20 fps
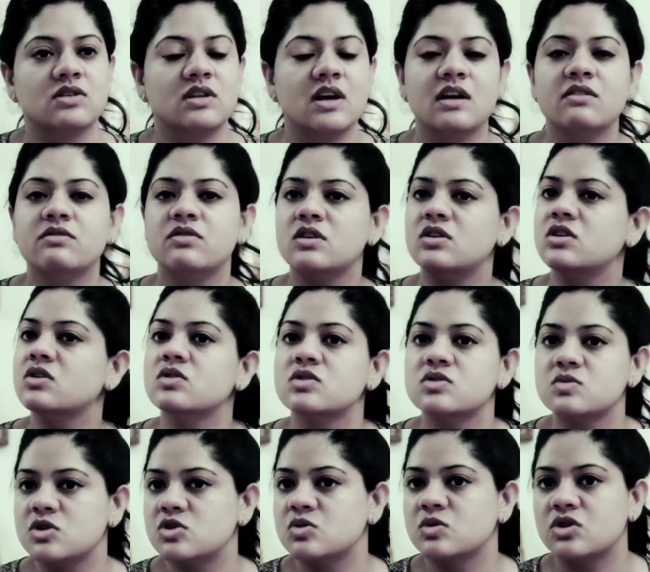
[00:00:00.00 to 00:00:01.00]
So there are
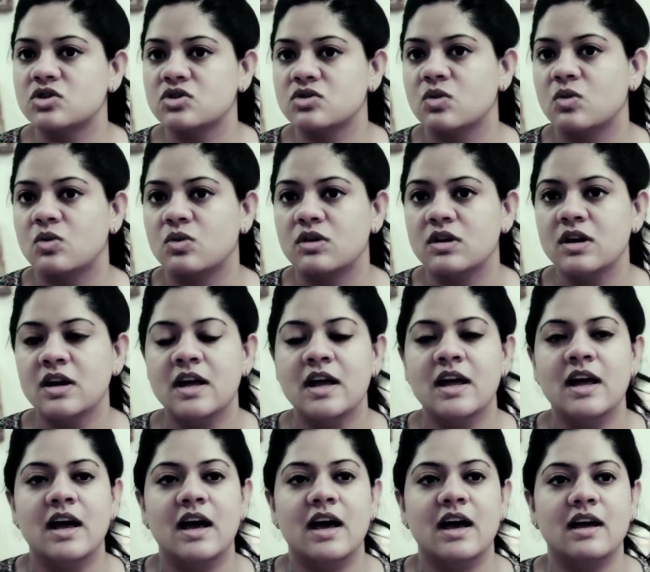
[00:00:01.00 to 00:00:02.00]
videos which were shown
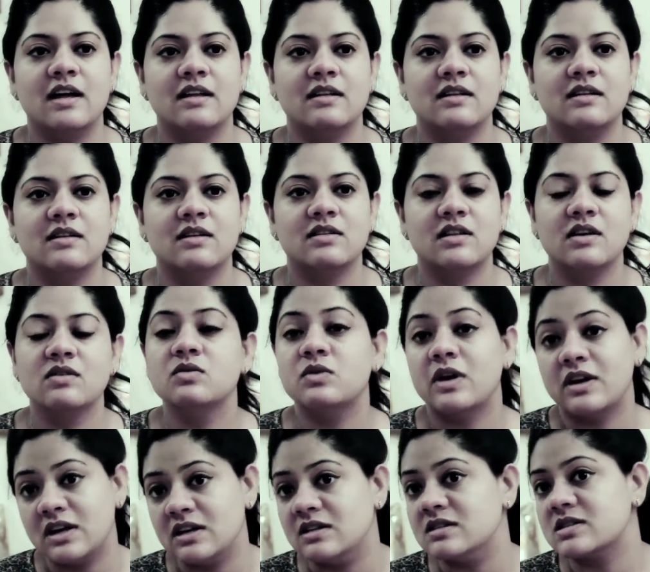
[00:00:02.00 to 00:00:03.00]
and they were
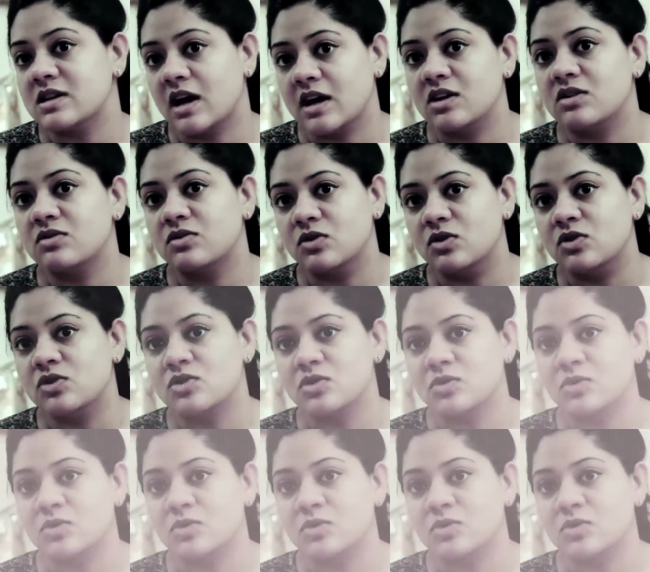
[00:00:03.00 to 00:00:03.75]
very insightful